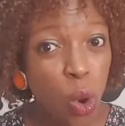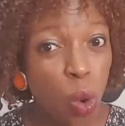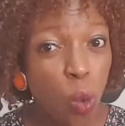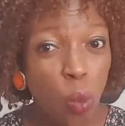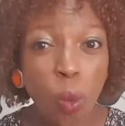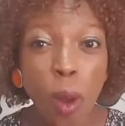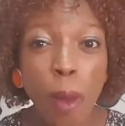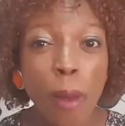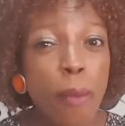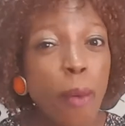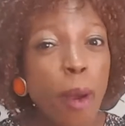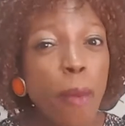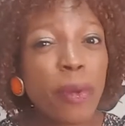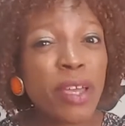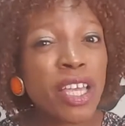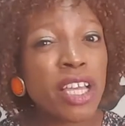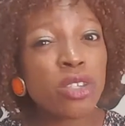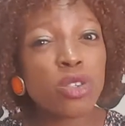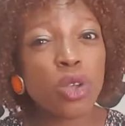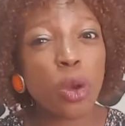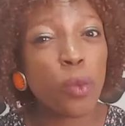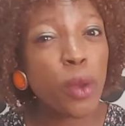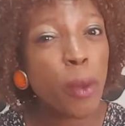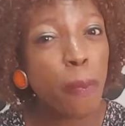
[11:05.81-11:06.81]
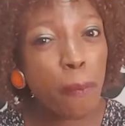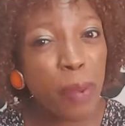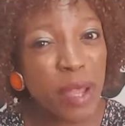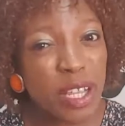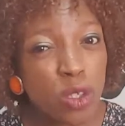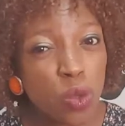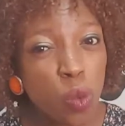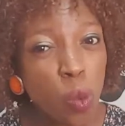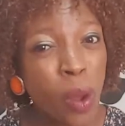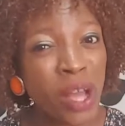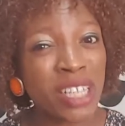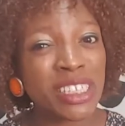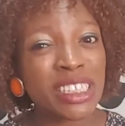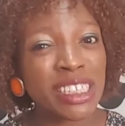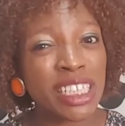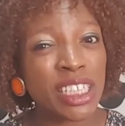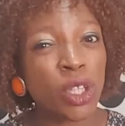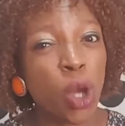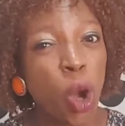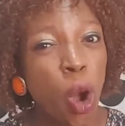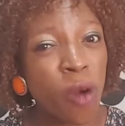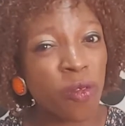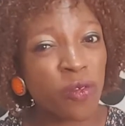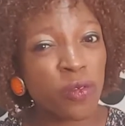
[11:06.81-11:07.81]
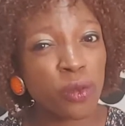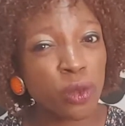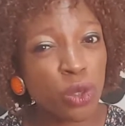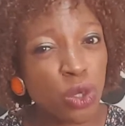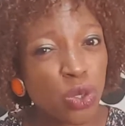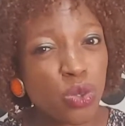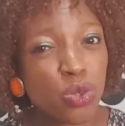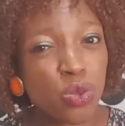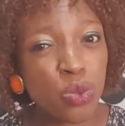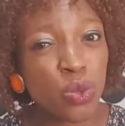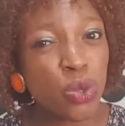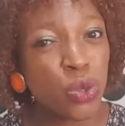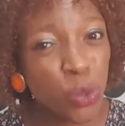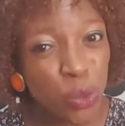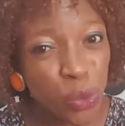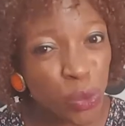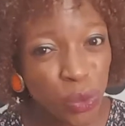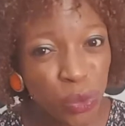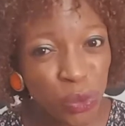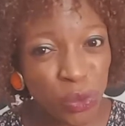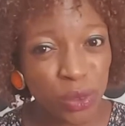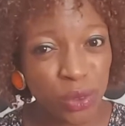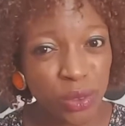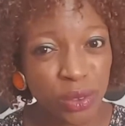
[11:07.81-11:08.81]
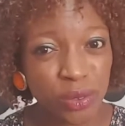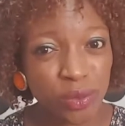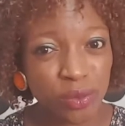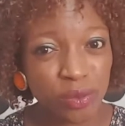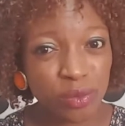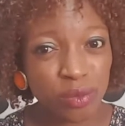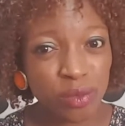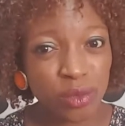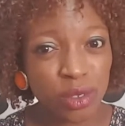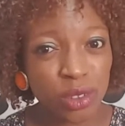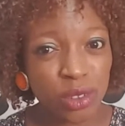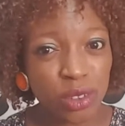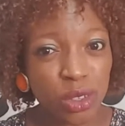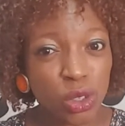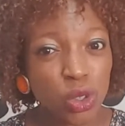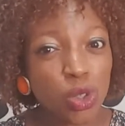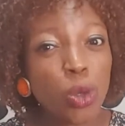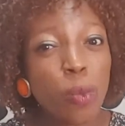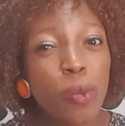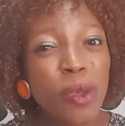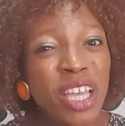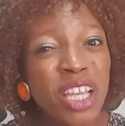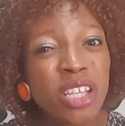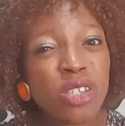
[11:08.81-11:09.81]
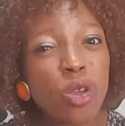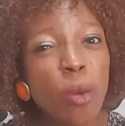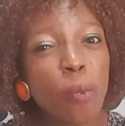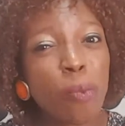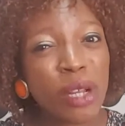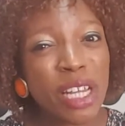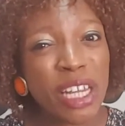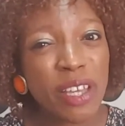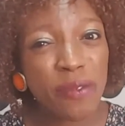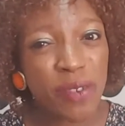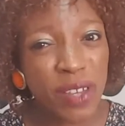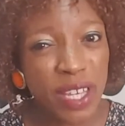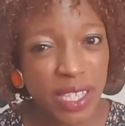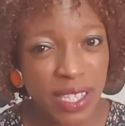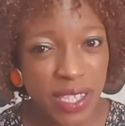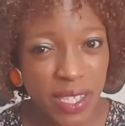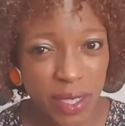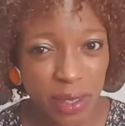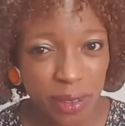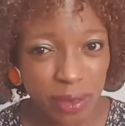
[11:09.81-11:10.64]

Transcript: when people begin to repeat one thing often to you, you begin to believe it.